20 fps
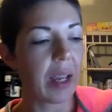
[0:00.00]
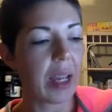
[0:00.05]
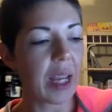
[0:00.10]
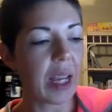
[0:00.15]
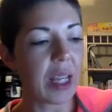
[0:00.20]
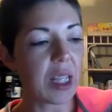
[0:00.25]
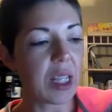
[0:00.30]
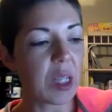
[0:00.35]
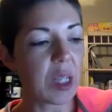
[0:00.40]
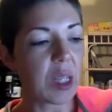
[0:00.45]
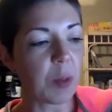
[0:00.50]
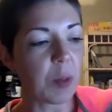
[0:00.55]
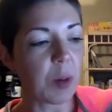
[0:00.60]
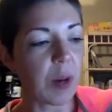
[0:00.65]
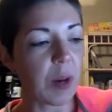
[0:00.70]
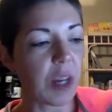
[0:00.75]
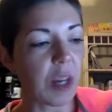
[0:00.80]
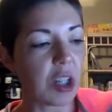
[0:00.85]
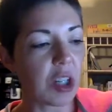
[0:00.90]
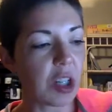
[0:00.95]

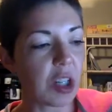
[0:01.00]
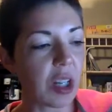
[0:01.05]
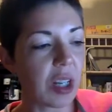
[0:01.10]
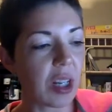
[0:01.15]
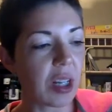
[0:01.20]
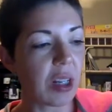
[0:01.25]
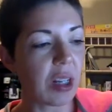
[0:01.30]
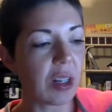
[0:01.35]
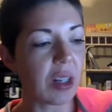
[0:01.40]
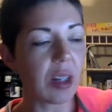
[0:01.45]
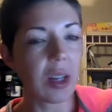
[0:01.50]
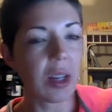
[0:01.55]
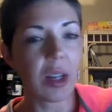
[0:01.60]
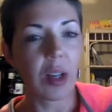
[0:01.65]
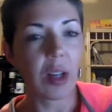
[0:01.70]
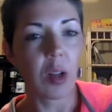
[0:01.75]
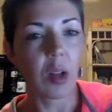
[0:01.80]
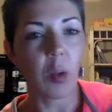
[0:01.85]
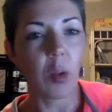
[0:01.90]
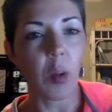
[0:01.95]
Inspiration,
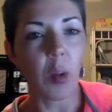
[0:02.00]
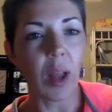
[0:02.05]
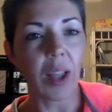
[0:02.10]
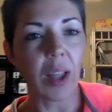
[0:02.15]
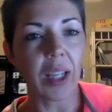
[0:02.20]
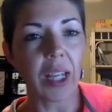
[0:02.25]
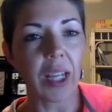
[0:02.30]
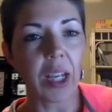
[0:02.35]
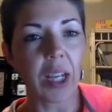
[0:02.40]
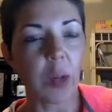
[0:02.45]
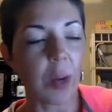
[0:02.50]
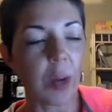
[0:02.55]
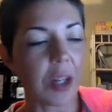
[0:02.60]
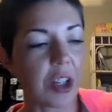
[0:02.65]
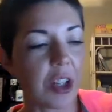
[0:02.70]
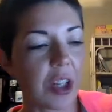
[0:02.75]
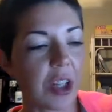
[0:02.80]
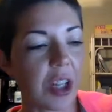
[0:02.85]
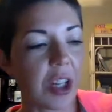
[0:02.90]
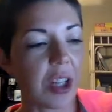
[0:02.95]
quality
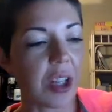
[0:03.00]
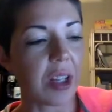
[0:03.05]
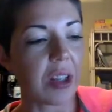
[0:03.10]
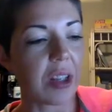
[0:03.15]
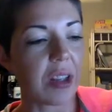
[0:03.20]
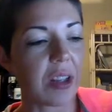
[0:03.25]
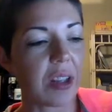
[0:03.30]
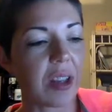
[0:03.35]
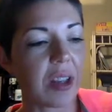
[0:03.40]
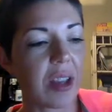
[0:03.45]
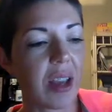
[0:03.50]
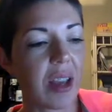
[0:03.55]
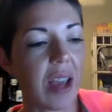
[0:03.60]
questions,